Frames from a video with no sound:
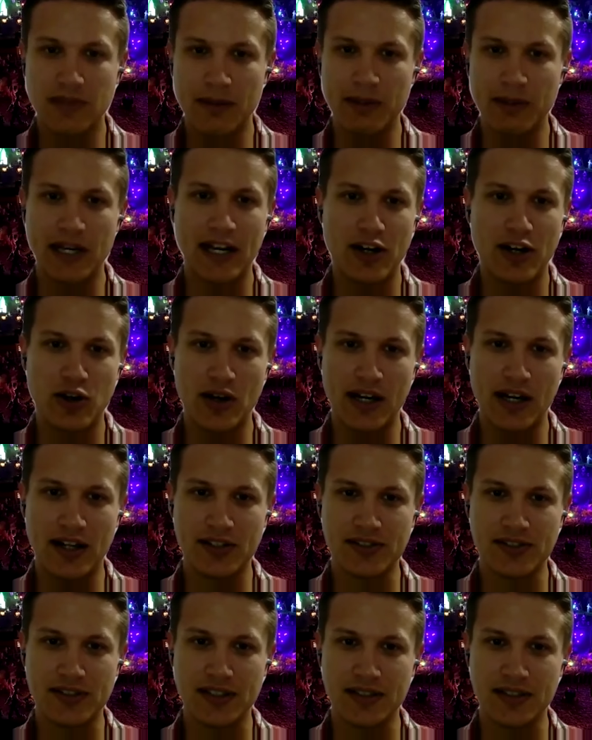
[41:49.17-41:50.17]
I mean, I don't know how
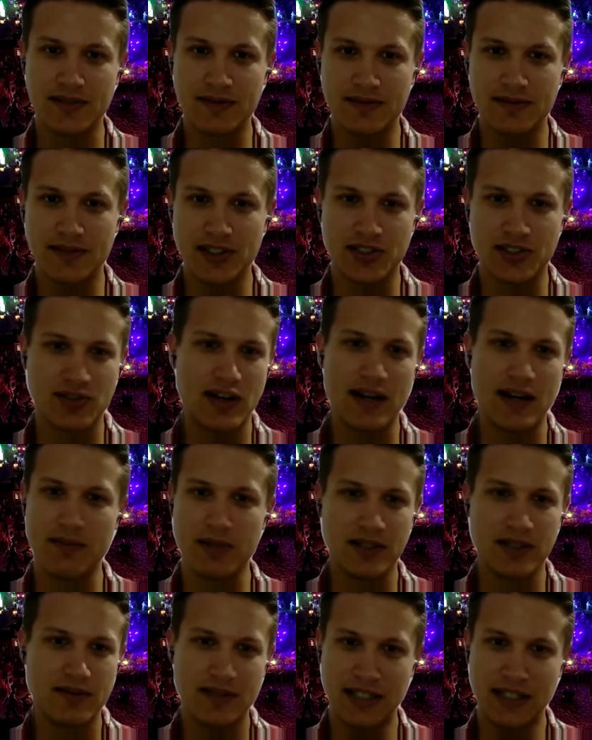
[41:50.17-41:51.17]
else to describe it.